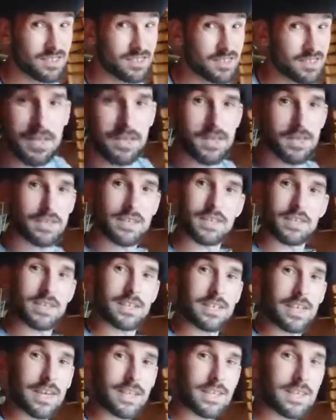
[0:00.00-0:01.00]
Decided
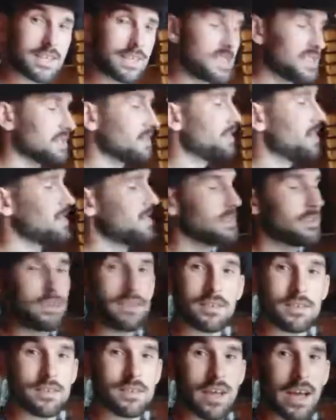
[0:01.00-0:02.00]
to take this design
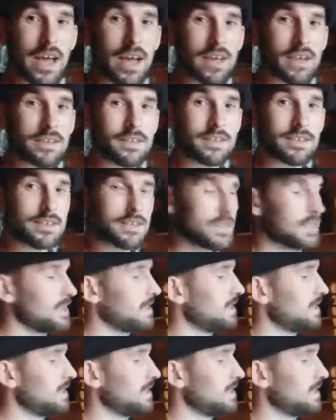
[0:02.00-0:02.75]
and